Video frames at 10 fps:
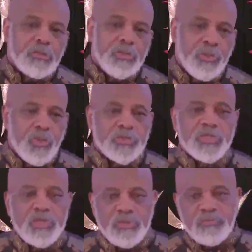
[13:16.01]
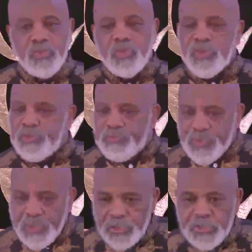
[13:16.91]
we want to live more in
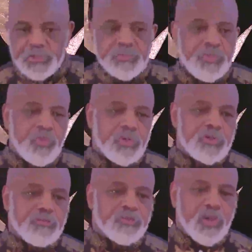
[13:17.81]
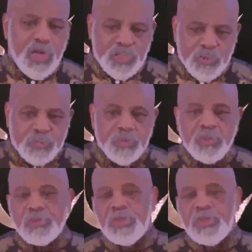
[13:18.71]
peace, we want to prosper,